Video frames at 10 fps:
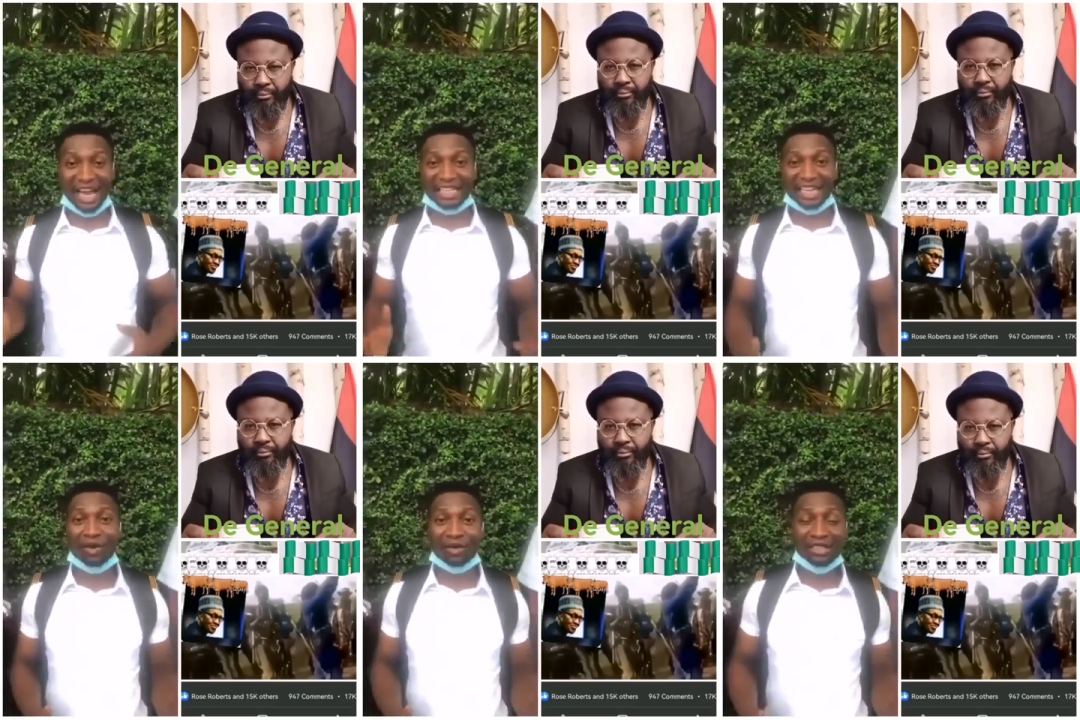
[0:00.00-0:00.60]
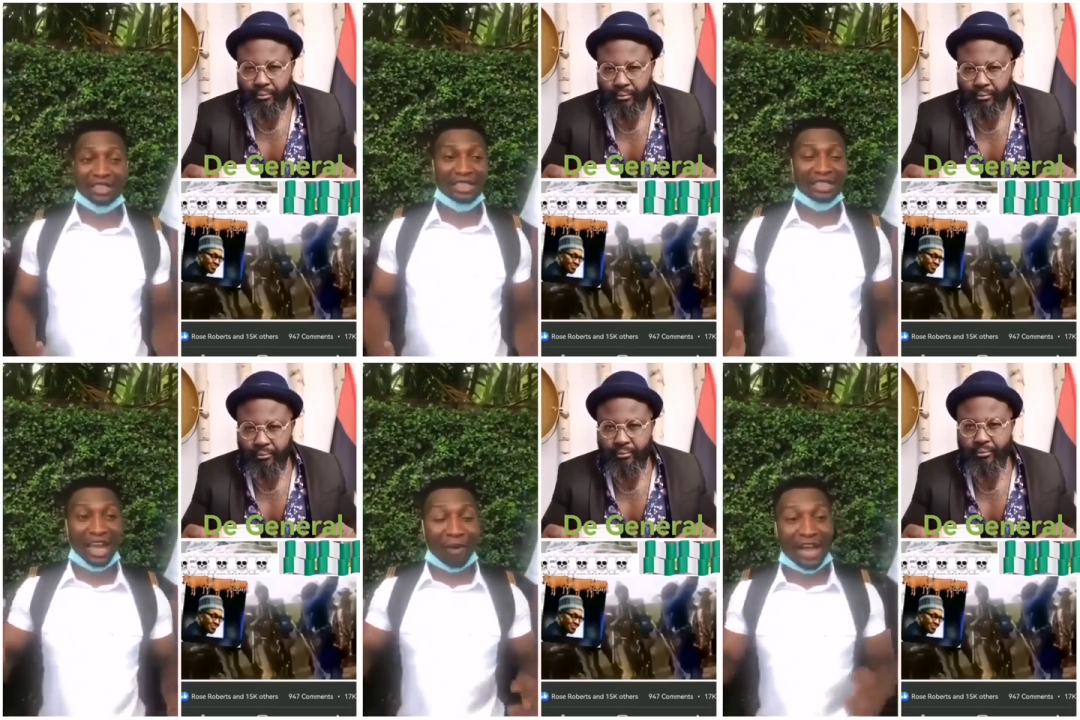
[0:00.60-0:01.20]
Speaker 1: and now
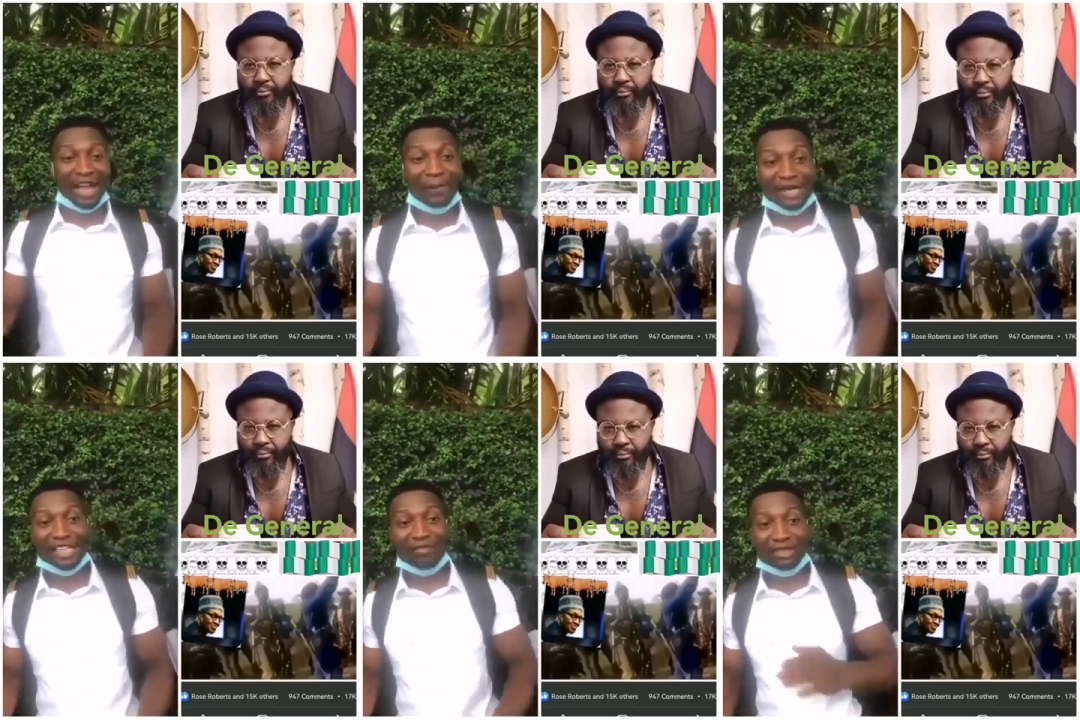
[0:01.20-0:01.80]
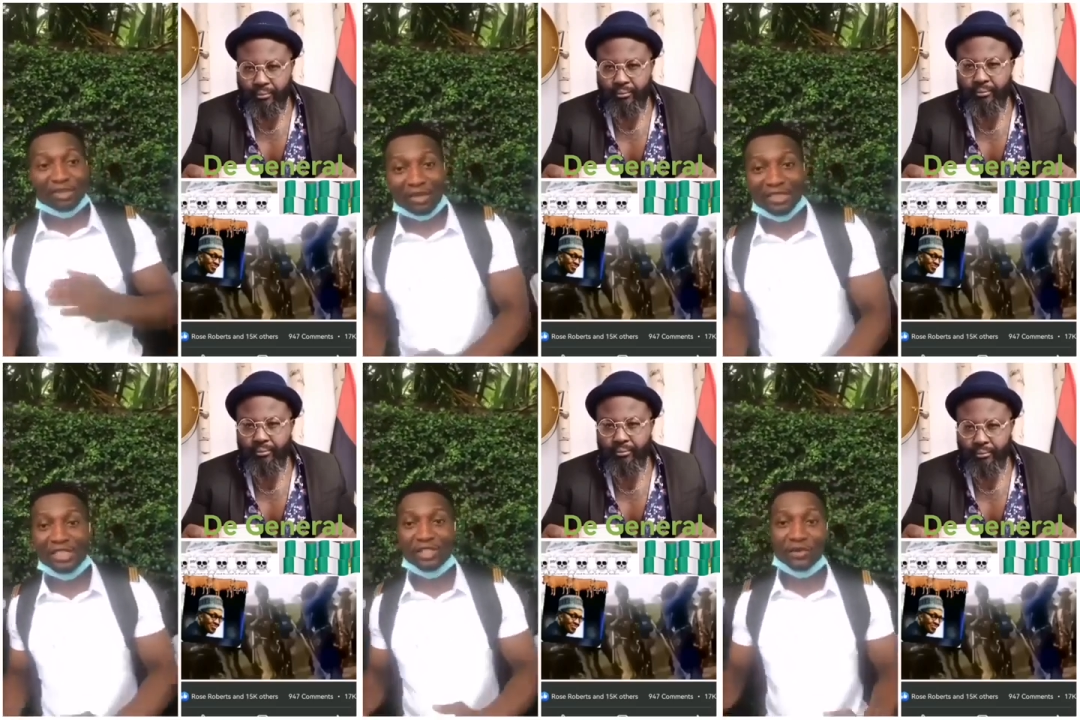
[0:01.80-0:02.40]
our embassy have
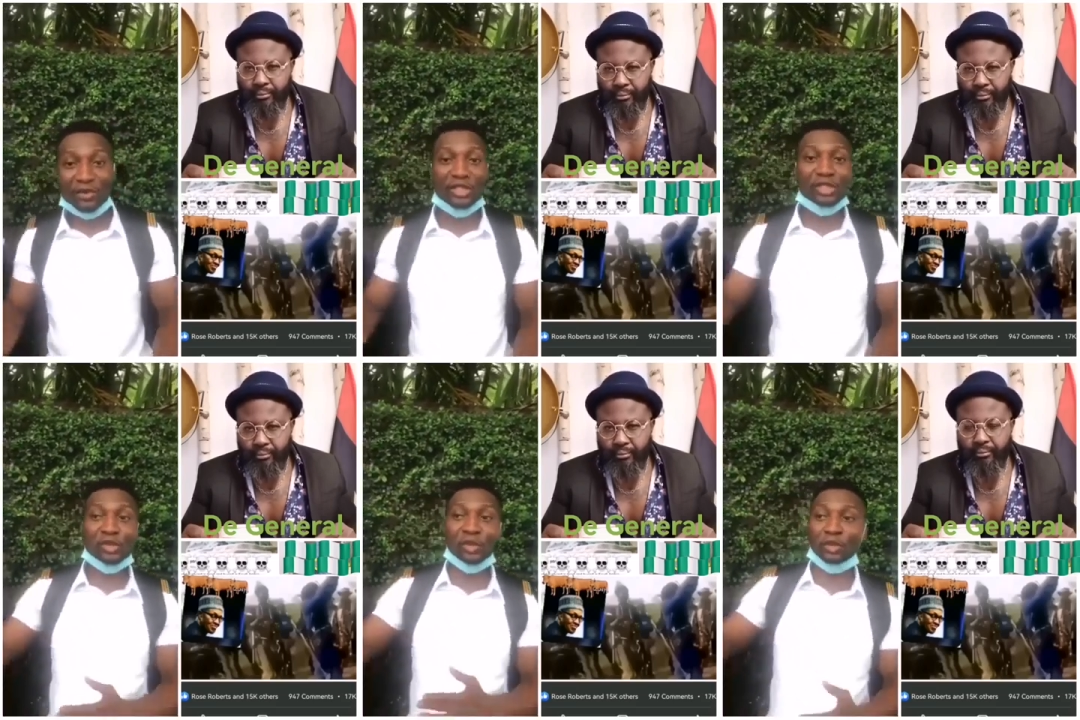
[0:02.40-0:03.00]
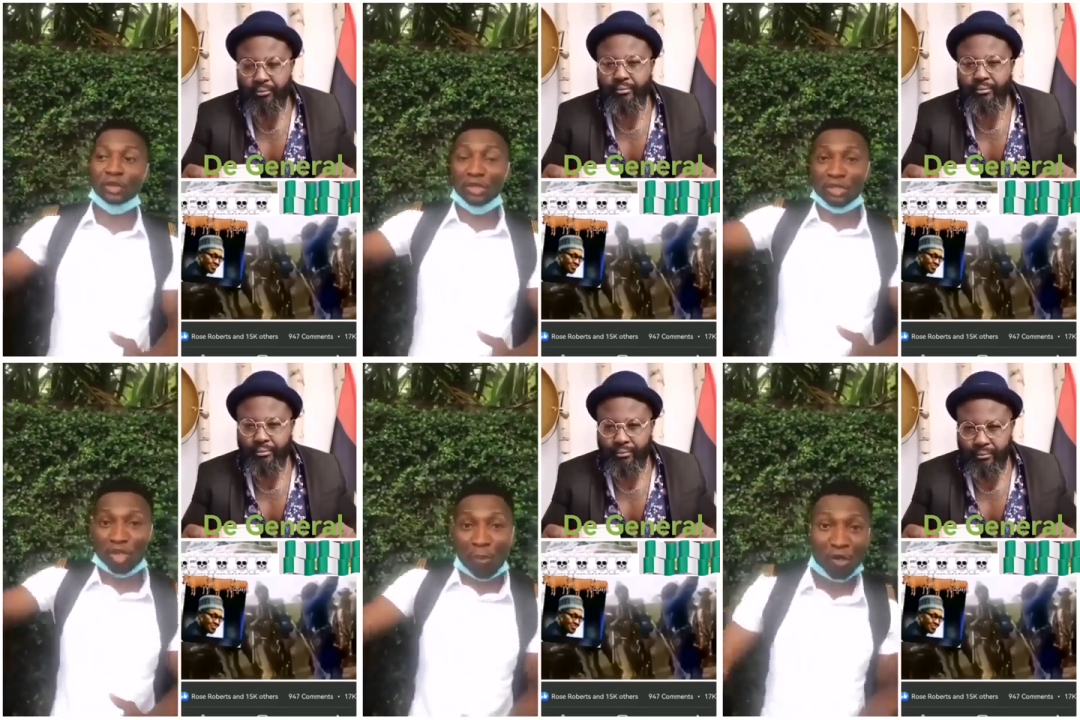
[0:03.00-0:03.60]
instructed the security to
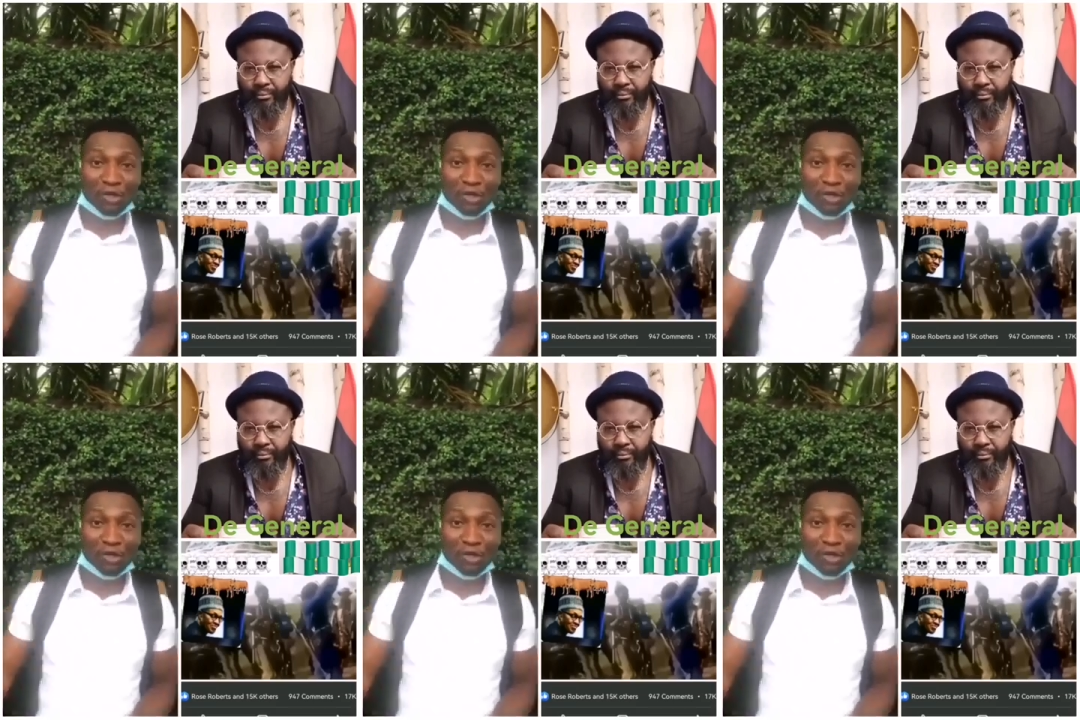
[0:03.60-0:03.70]
stop